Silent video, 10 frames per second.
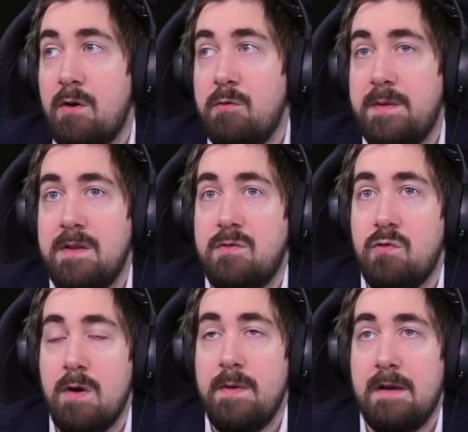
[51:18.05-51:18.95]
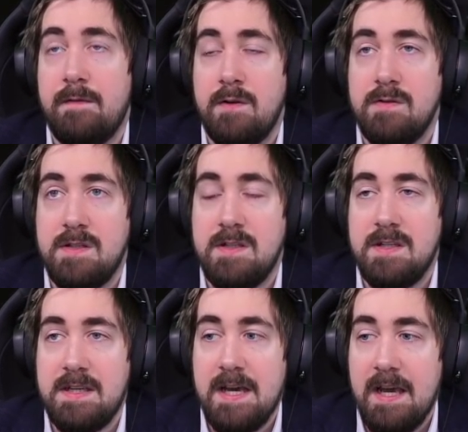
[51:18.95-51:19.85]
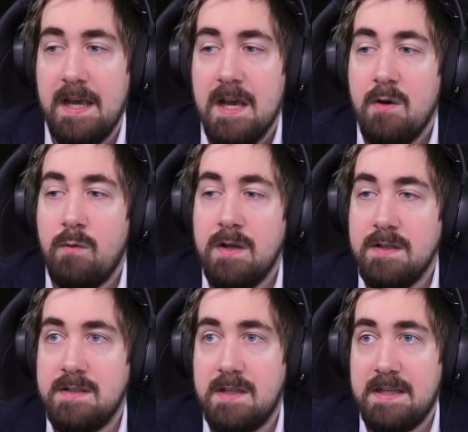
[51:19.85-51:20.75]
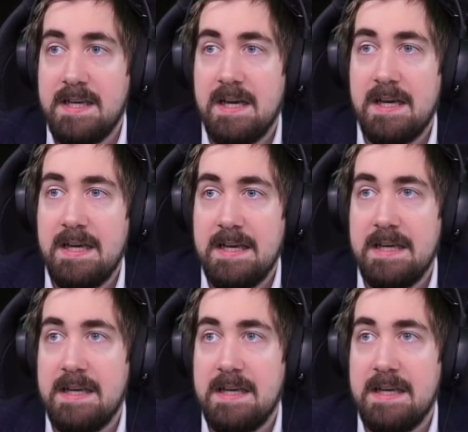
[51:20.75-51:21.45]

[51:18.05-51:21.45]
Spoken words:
What would be the drawback for using Decay? Well, Decay